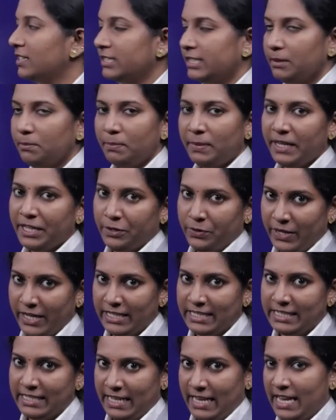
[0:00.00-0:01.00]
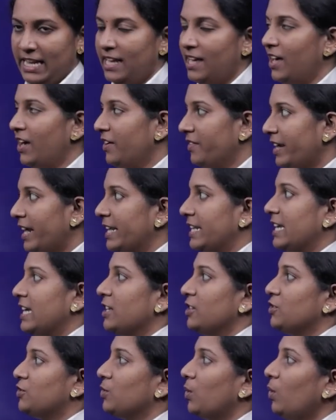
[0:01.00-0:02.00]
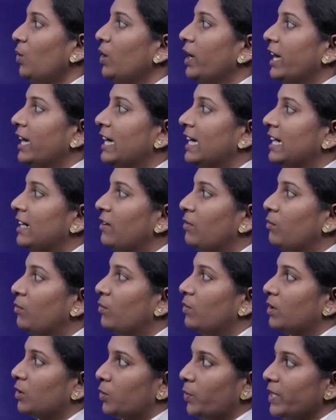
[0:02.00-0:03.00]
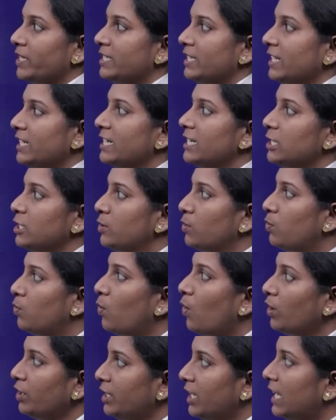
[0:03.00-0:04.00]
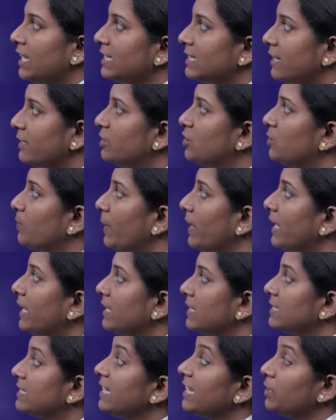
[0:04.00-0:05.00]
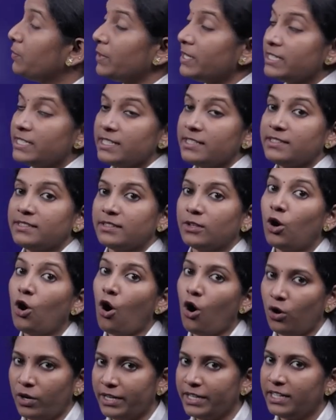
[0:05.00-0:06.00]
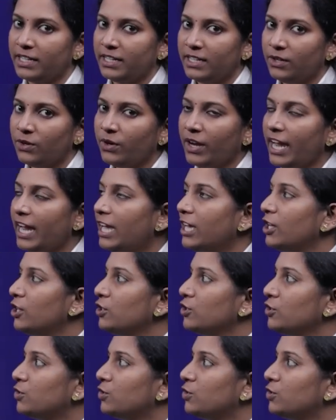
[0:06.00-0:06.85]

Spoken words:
Simply you can say. Right. So question is, what are such sequences called? Okay.